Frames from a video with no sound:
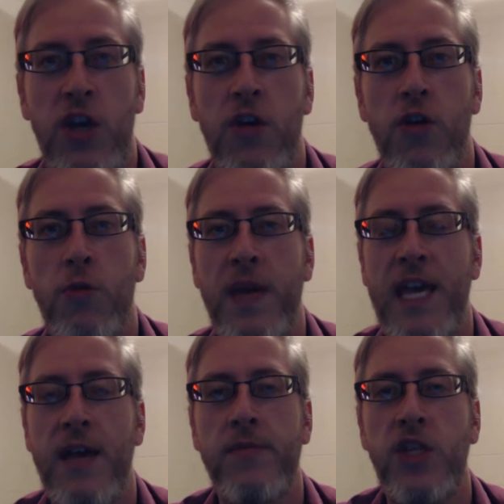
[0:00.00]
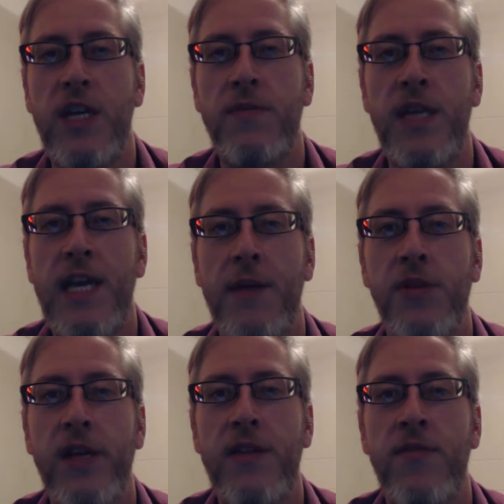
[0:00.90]
2 p.m. GMT, I
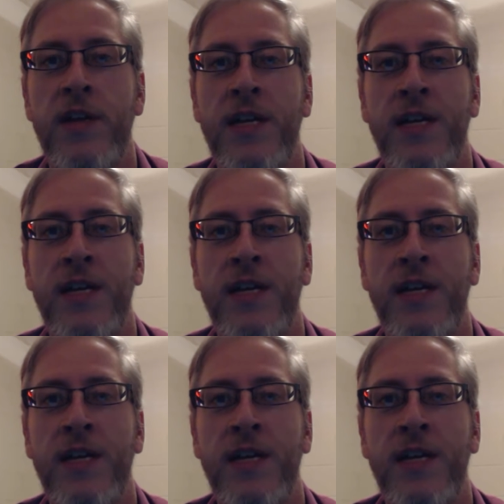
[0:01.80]
believe.